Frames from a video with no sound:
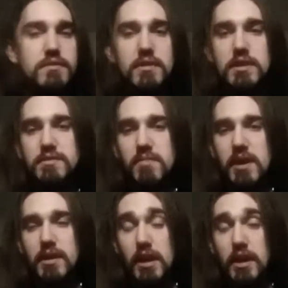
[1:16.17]
So there's
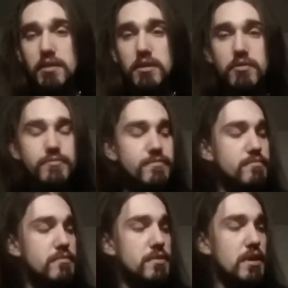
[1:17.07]
my A note.
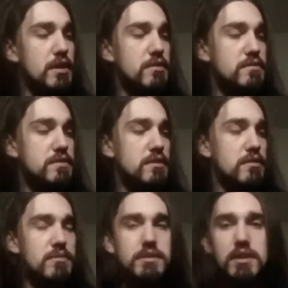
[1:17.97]
Okay, yours is going
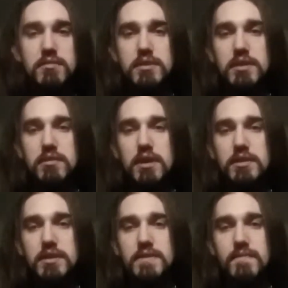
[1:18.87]
to be down here
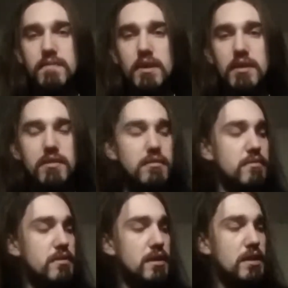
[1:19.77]
on this fret.
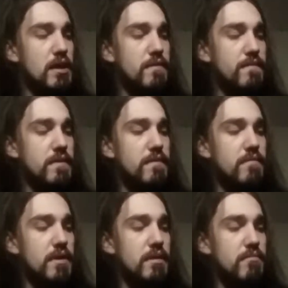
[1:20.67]
Okay, on the 5th
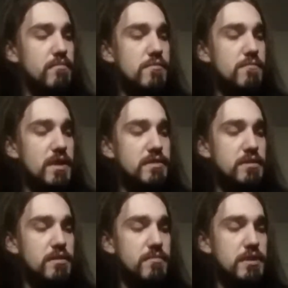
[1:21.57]
fret, but mine's
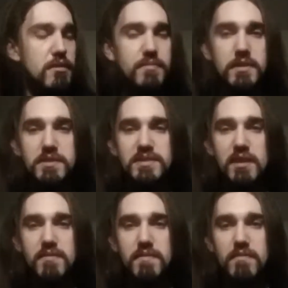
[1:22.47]
going to be up on the
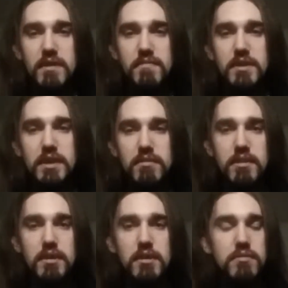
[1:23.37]
7th fret of the
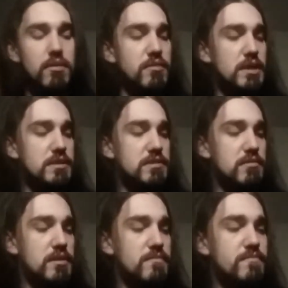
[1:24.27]
low E
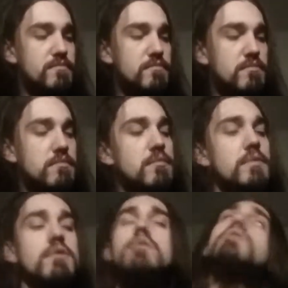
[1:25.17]
string.
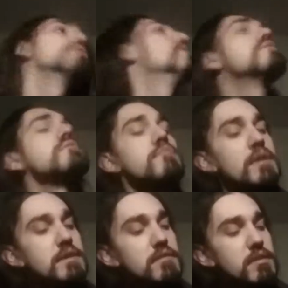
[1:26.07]
So
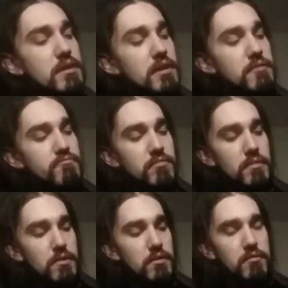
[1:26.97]
basically, well,
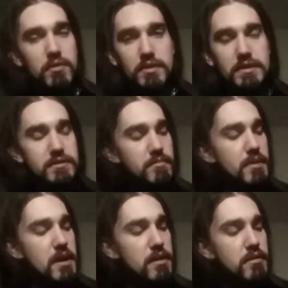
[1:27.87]
here's the
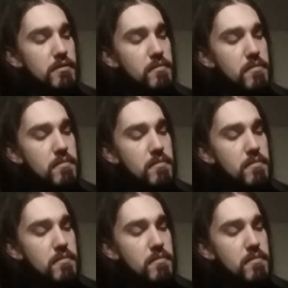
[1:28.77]
pattern.